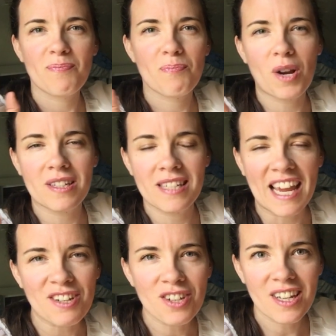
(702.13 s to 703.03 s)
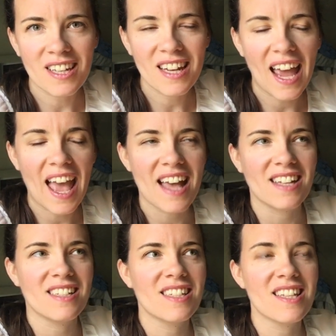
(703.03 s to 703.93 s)
presentation,
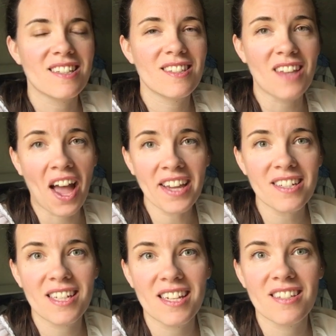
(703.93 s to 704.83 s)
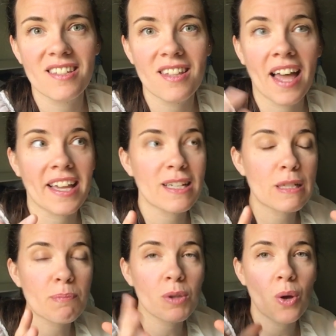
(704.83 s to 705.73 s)
and the scientist like
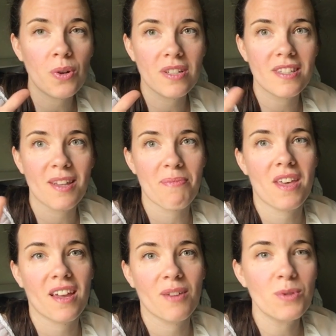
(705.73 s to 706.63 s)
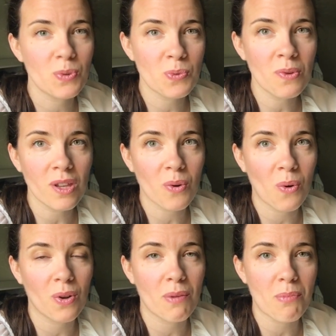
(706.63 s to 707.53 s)
exploded something, which was really
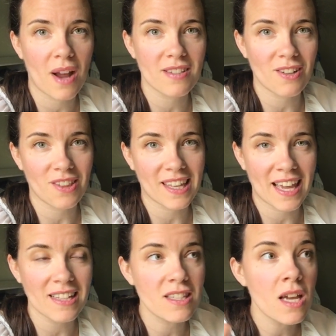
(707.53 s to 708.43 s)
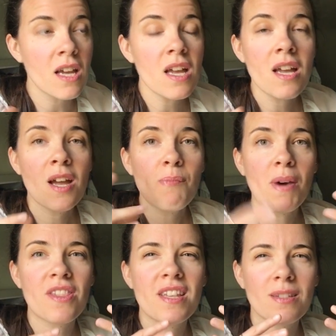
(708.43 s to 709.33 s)
cool. It impressed all the kids.
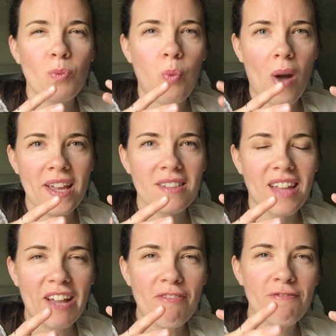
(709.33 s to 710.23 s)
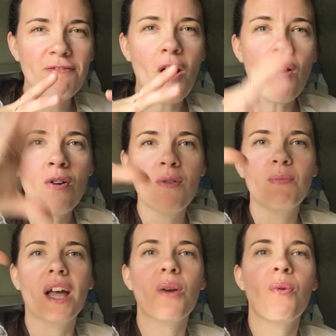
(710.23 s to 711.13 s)
But this white like foam
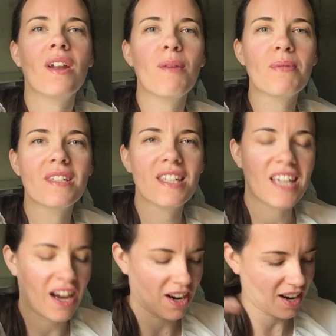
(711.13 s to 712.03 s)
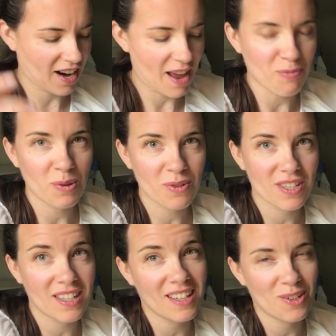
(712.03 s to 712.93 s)
like went up into the air, and we were
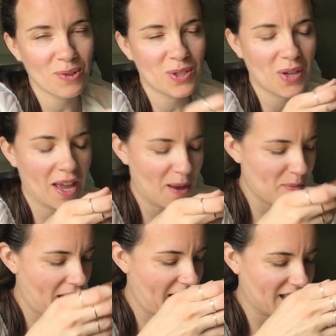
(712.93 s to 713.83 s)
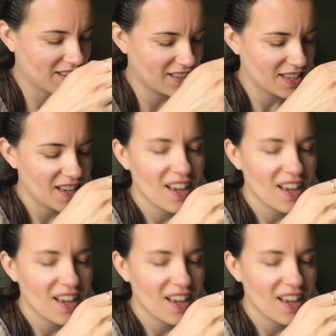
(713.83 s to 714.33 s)
sitting close to him, and